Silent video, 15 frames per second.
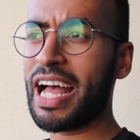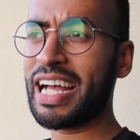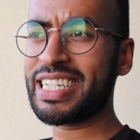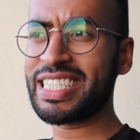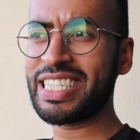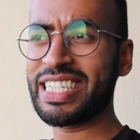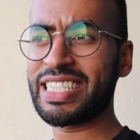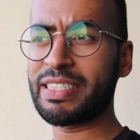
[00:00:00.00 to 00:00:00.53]

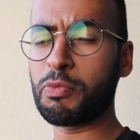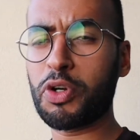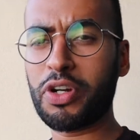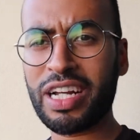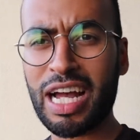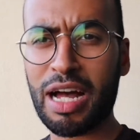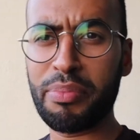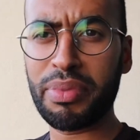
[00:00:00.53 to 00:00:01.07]
Actually, it's more
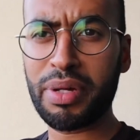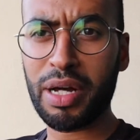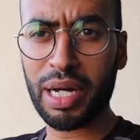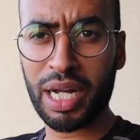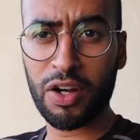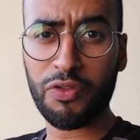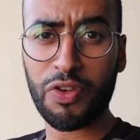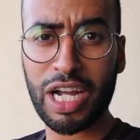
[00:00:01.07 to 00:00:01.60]

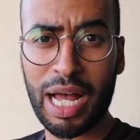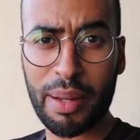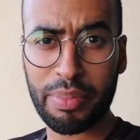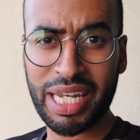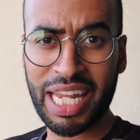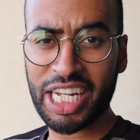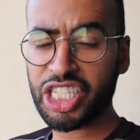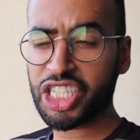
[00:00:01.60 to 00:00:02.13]
of a
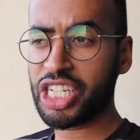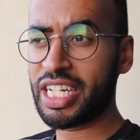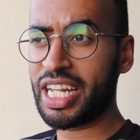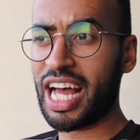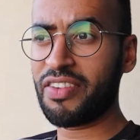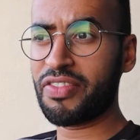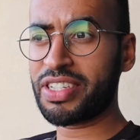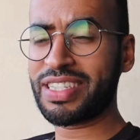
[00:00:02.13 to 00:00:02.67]
combination.
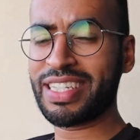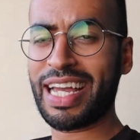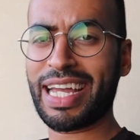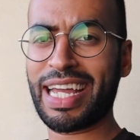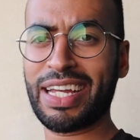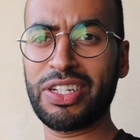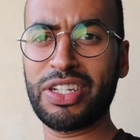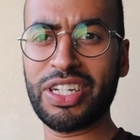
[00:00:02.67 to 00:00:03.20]
Obviously, I
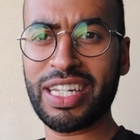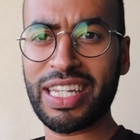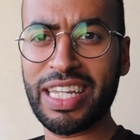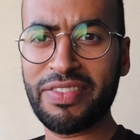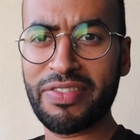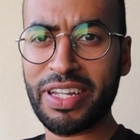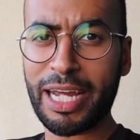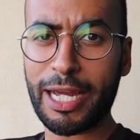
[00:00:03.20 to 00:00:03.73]
couldn't
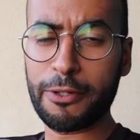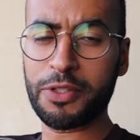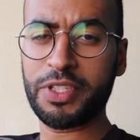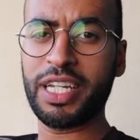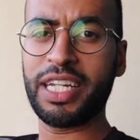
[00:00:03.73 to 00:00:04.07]
leave it out.